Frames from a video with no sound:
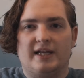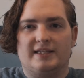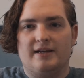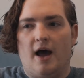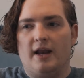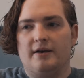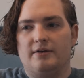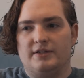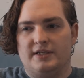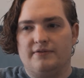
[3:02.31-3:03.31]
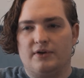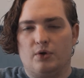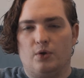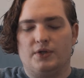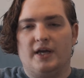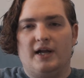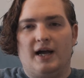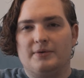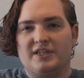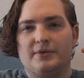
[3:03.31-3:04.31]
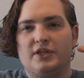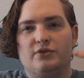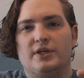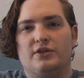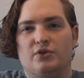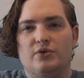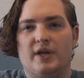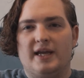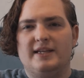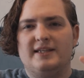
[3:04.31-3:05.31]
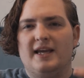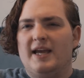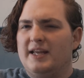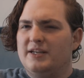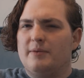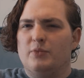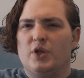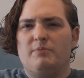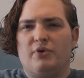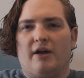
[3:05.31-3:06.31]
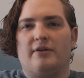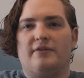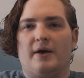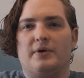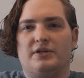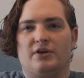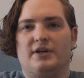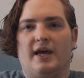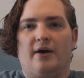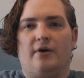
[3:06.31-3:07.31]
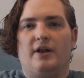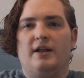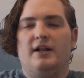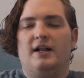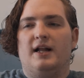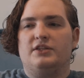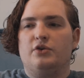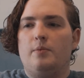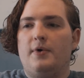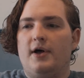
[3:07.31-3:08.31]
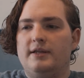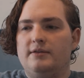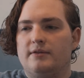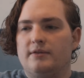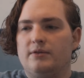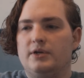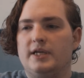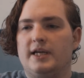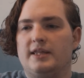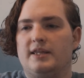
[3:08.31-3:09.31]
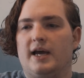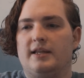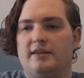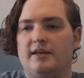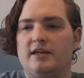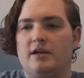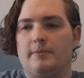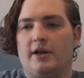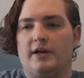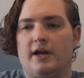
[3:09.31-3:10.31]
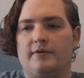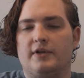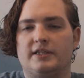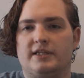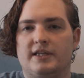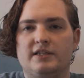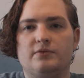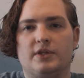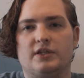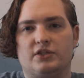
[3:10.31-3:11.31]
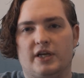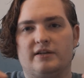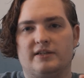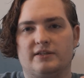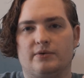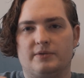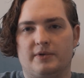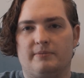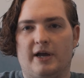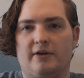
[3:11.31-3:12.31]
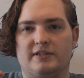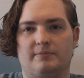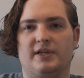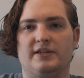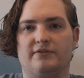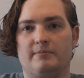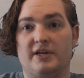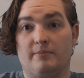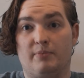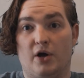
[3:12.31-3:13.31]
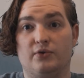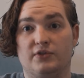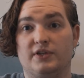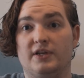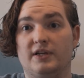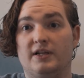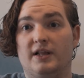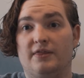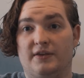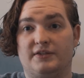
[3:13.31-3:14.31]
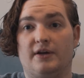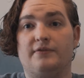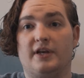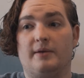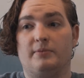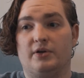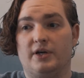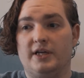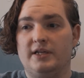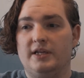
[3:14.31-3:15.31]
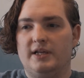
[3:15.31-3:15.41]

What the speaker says: It's not difficult. I was able to do it in 2 days, and yet I'm really proud of how it turned out. And so upon looking at that and thinking about it, I realized this is what this channel has always been about, is a place for me to post the stuff that I'm learning.